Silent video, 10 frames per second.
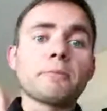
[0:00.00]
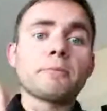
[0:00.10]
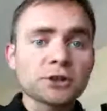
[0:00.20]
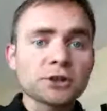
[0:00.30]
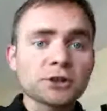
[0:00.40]

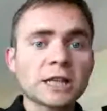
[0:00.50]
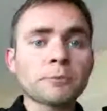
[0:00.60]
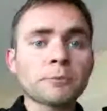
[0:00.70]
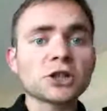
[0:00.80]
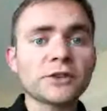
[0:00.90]

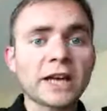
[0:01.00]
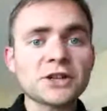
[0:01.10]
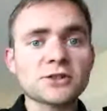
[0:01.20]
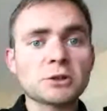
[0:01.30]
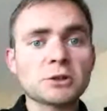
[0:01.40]
send push
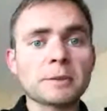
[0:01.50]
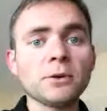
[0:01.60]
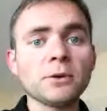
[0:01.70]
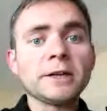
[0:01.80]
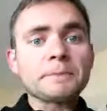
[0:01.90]
notifications to
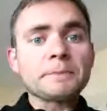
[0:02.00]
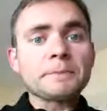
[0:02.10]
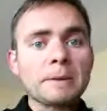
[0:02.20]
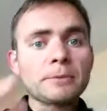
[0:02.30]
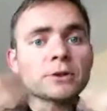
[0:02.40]
people,
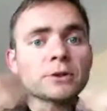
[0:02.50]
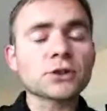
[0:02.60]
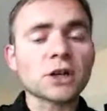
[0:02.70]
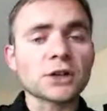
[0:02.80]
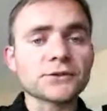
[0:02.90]
and people get
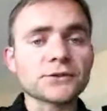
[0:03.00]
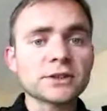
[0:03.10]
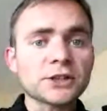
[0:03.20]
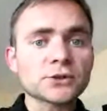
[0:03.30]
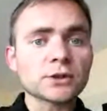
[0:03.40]
your
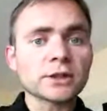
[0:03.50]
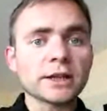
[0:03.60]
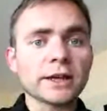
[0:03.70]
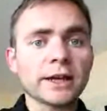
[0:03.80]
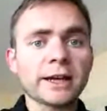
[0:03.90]
content, get
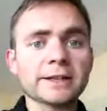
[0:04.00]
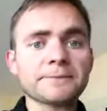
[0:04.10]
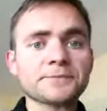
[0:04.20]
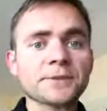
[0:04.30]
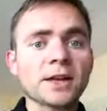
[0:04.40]

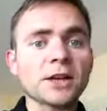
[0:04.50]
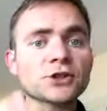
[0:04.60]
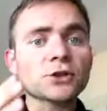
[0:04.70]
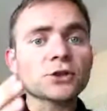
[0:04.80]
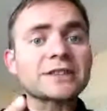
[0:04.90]

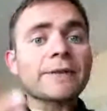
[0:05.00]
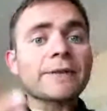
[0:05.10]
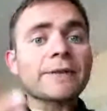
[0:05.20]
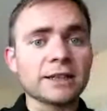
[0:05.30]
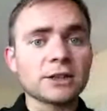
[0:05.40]
your content
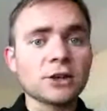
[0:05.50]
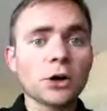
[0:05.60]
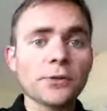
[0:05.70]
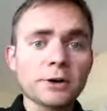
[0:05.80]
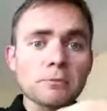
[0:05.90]
directly
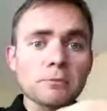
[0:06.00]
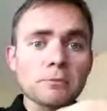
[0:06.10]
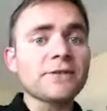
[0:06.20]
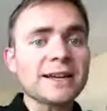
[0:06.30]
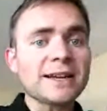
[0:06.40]
on their
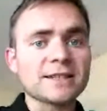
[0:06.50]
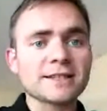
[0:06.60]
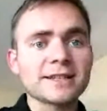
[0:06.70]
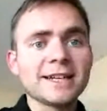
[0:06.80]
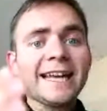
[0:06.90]
mobile
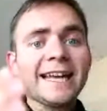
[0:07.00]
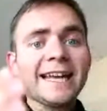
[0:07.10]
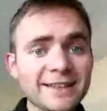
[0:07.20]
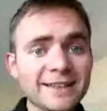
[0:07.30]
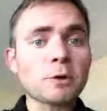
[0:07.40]
devices.
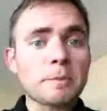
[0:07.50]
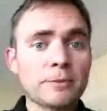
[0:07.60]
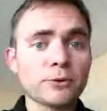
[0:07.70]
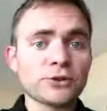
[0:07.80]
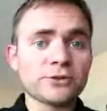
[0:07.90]
And this is
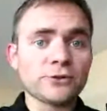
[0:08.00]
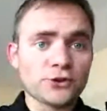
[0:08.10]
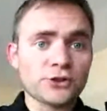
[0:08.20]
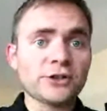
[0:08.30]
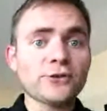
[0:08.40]
what people
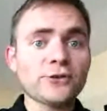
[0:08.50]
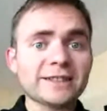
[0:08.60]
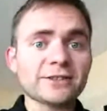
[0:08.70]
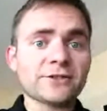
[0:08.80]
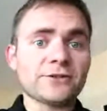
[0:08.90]
usually
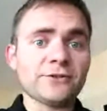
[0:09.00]
read